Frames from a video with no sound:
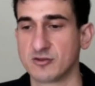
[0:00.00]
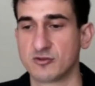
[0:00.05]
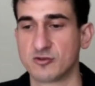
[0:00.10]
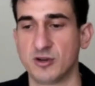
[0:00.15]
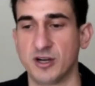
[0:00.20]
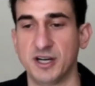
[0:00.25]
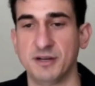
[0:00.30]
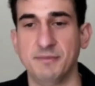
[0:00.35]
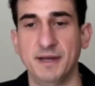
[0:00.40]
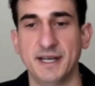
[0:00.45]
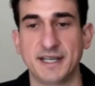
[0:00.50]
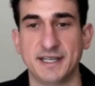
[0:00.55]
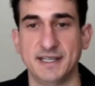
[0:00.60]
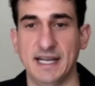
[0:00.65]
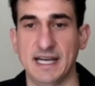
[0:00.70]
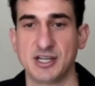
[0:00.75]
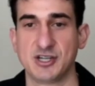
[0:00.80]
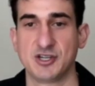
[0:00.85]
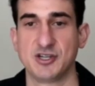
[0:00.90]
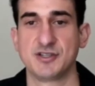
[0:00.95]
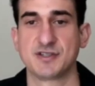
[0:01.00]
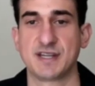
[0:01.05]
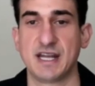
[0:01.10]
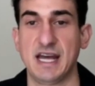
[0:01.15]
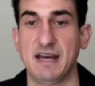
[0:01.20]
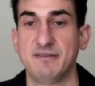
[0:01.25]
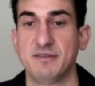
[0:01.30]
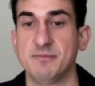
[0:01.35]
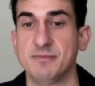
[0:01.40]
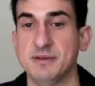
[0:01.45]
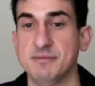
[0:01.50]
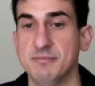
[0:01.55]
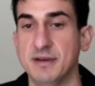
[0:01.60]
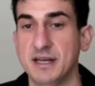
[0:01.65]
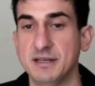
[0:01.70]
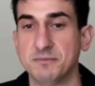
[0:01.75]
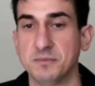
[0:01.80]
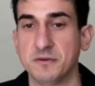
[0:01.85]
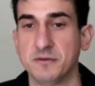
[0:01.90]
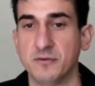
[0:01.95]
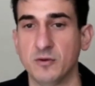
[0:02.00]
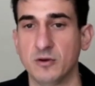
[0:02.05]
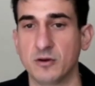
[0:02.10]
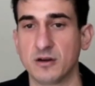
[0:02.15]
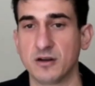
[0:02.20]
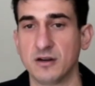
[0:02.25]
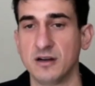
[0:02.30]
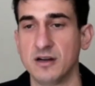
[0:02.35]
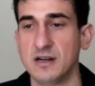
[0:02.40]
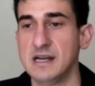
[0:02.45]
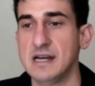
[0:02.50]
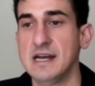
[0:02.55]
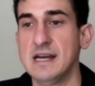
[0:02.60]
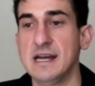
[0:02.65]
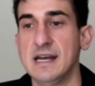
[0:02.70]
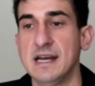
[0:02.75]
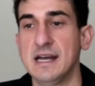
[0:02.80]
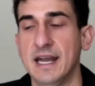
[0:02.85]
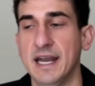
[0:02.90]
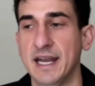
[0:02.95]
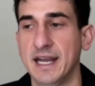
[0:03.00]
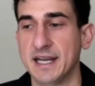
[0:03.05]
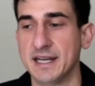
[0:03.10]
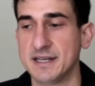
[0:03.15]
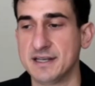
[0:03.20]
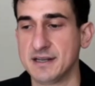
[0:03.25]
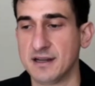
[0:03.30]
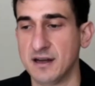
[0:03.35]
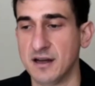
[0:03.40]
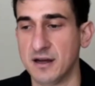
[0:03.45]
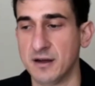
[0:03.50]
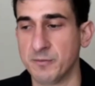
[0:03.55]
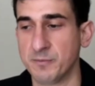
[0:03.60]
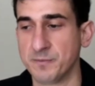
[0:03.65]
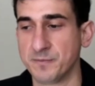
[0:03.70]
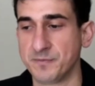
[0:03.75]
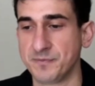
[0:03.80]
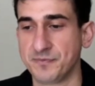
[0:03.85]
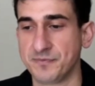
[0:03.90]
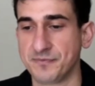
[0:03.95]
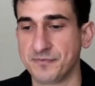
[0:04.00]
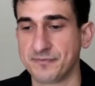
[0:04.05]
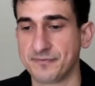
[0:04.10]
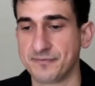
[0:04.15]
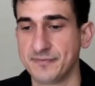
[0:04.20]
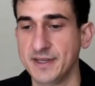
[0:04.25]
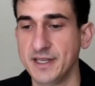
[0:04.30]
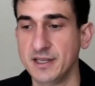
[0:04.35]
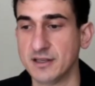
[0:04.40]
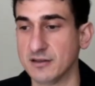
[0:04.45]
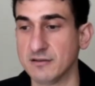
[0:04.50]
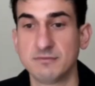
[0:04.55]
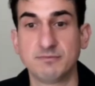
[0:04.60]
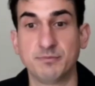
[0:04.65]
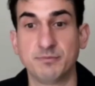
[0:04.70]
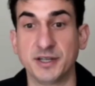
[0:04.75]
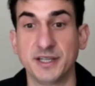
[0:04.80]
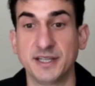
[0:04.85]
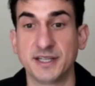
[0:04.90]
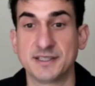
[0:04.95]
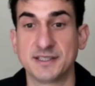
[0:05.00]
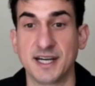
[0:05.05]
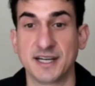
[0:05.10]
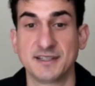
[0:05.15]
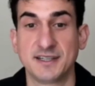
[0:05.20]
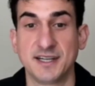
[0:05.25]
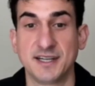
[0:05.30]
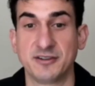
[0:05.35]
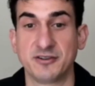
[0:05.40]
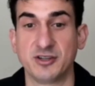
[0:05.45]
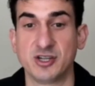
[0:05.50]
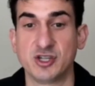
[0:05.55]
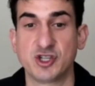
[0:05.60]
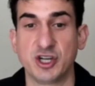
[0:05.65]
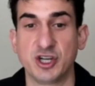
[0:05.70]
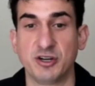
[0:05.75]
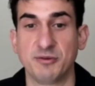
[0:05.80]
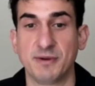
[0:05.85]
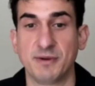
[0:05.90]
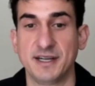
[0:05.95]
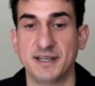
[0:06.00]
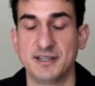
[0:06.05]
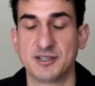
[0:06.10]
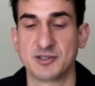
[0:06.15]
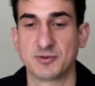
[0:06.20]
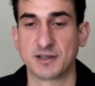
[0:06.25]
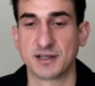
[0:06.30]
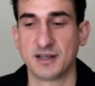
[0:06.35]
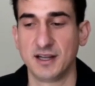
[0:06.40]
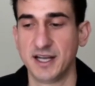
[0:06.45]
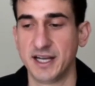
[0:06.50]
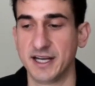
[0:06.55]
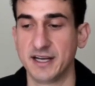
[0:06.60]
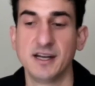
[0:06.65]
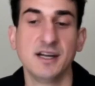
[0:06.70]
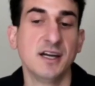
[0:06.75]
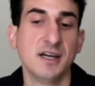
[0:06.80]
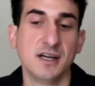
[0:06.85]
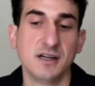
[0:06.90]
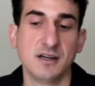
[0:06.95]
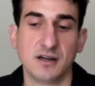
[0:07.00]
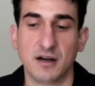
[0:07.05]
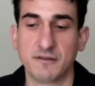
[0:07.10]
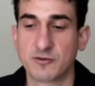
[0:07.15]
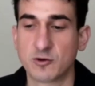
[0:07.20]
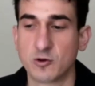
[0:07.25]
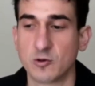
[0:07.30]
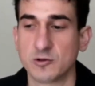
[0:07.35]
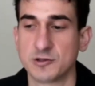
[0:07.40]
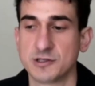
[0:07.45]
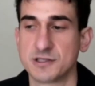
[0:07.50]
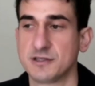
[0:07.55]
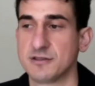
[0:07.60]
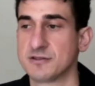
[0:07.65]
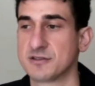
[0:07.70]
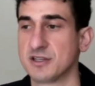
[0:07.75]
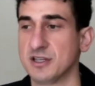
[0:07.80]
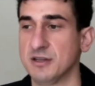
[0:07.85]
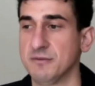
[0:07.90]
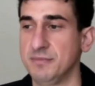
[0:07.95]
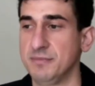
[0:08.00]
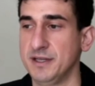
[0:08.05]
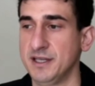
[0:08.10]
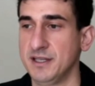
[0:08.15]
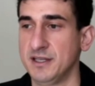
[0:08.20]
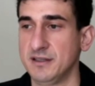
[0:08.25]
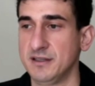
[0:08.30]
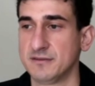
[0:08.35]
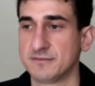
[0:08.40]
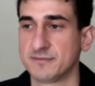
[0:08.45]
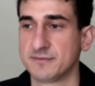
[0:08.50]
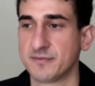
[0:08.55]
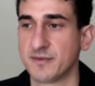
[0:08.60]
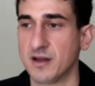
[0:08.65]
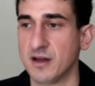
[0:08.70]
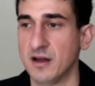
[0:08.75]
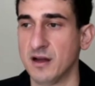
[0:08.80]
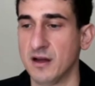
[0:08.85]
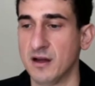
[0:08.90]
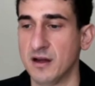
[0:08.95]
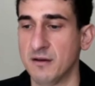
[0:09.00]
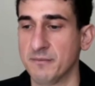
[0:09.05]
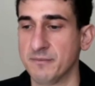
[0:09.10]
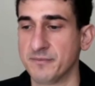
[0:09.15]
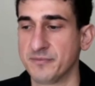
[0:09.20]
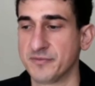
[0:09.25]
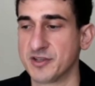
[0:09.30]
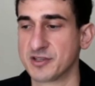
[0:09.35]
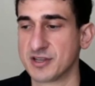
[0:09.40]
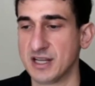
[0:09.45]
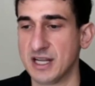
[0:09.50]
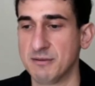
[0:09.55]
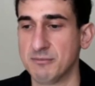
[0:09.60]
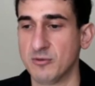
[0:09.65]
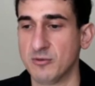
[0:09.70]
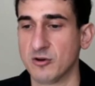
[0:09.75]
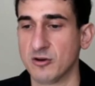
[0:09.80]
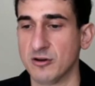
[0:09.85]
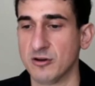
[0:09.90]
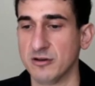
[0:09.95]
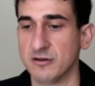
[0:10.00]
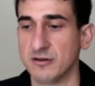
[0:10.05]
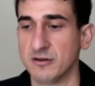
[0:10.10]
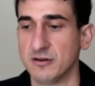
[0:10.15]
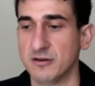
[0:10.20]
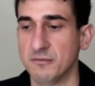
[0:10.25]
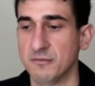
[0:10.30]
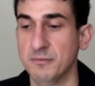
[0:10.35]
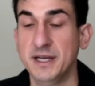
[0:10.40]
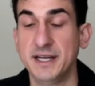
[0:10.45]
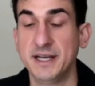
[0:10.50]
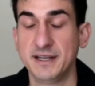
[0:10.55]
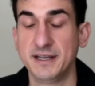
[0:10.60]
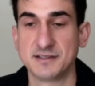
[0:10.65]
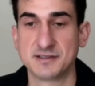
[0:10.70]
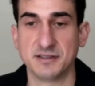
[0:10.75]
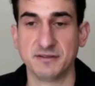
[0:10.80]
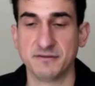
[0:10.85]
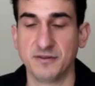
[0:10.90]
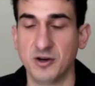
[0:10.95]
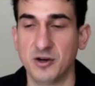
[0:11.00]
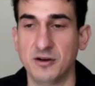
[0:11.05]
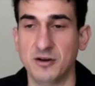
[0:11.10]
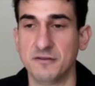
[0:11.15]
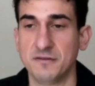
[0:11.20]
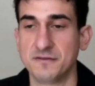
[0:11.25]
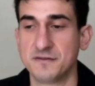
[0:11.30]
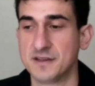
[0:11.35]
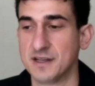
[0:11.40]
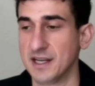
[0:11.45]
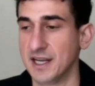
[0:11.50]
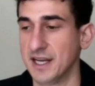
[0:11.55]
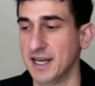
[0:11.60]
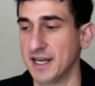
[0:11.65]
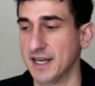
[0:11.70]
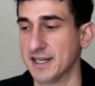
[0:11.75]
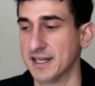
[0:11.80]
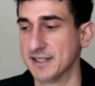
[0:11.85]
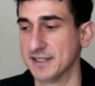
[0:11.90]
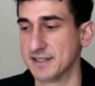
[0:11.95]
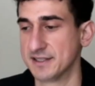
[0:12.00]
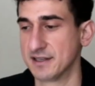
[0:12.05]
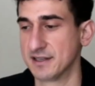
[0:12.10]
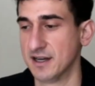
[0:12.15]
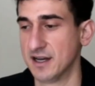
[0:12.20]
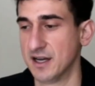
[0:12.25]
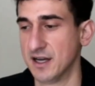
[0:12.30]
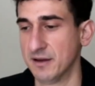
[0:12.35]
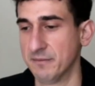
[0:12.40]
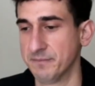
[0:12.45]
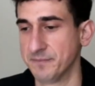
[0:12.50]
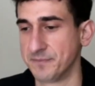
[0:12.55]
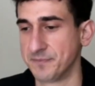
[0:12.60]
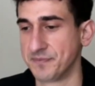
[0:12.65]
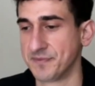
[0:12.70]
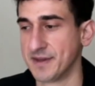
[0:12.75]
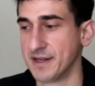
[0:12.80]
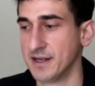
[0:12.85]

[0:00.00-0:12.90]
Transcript: trying to make connections that haven't been made before. And, um, you know, putting a deck together and sharing my ideas with the client. Of course, there's going to be, um, there's a lot more meetings involved, and, um,